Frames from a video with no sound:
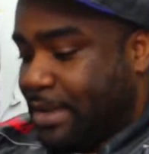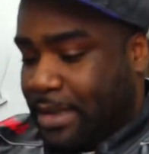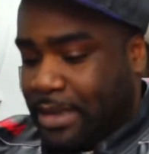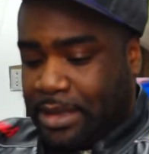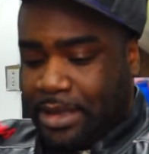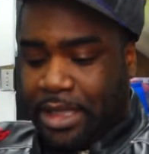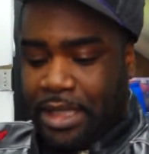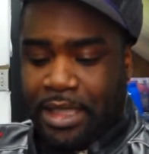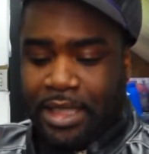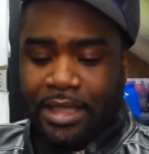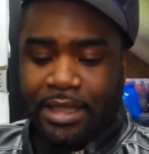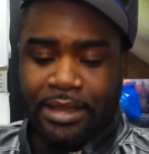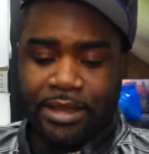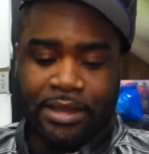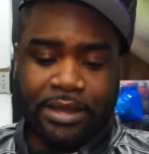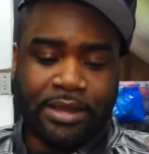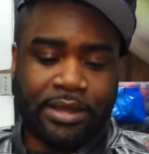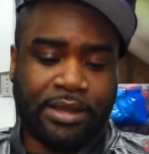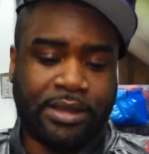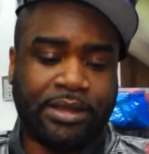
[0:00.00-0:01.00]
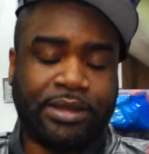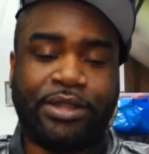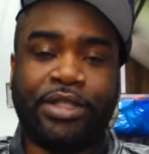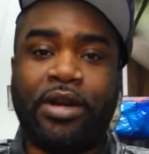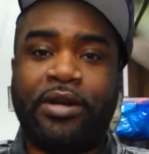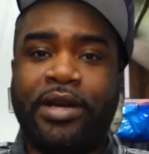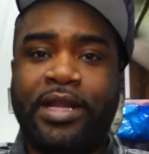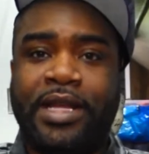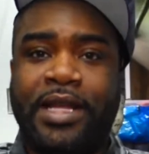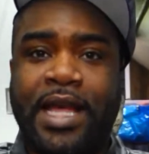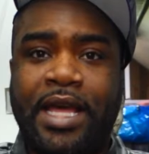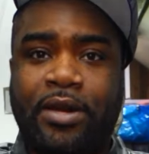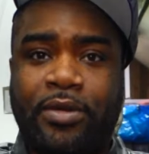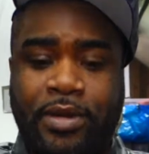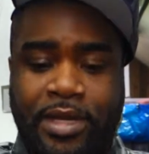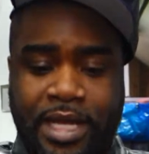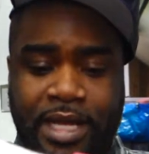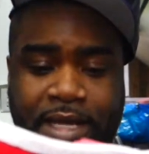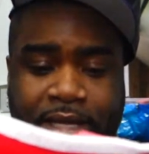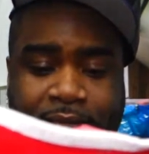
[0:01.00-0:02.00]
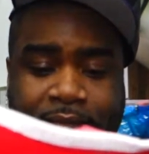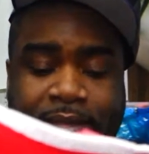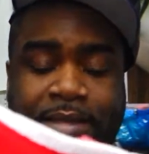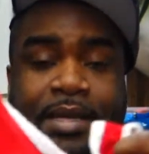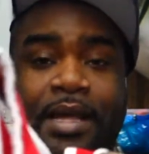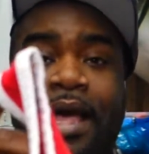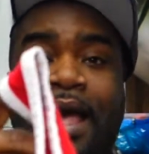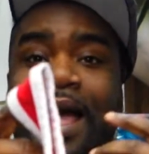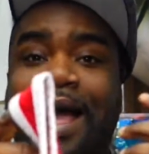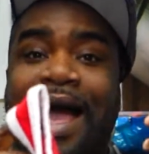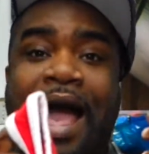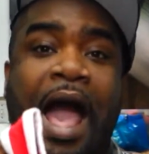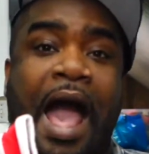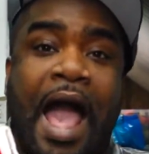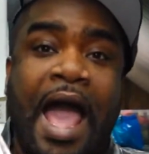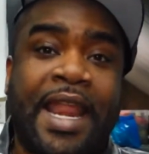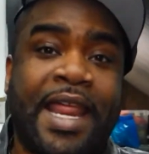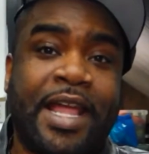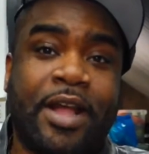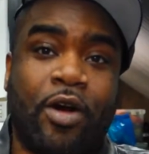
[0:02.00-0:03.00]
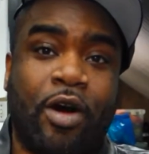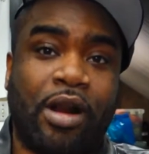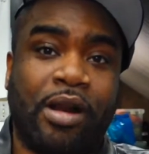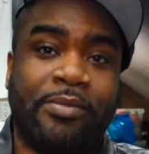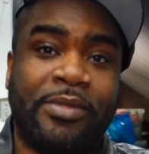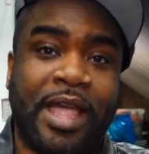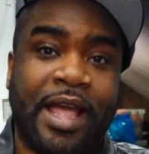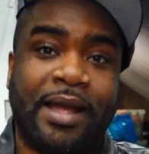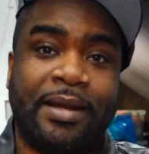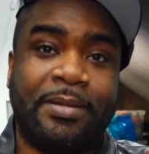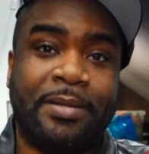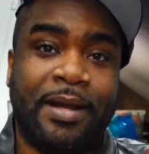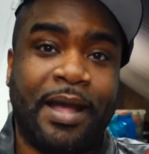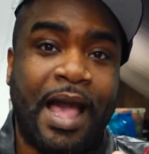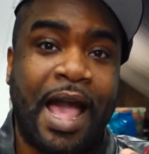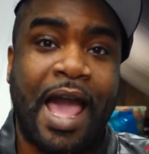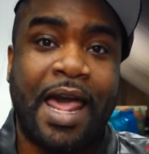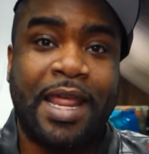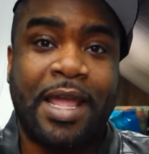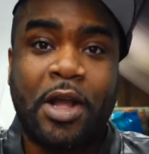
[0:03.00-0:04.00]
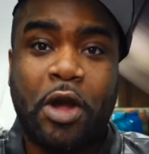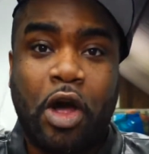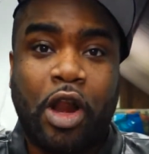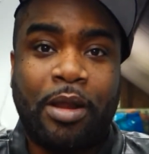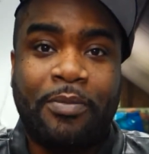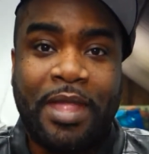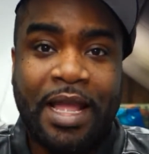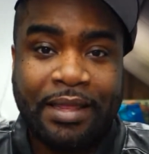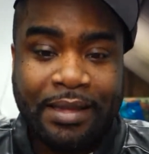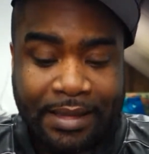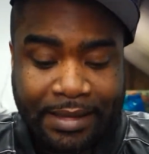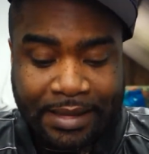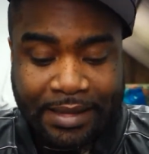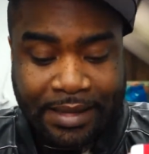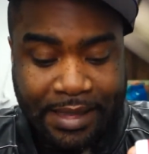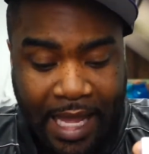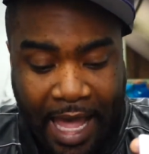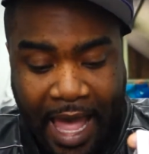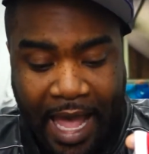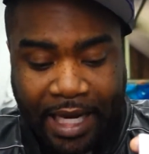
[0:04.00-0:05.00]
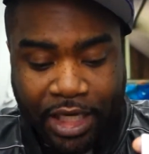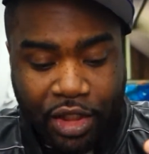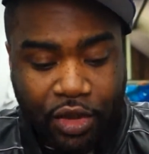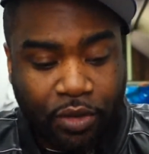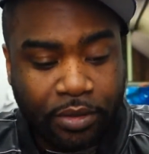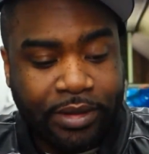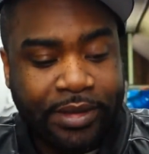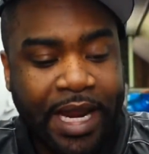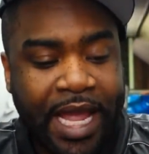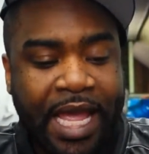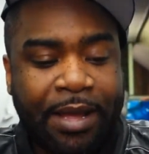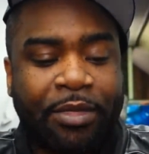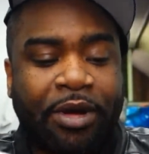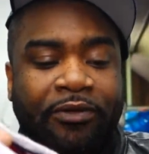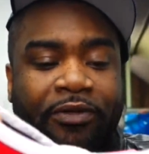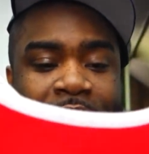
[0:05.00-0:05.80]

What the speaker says: is the Dirty Ghetto Kids. I didn't call them that. I didn't call them that. This is the actual name of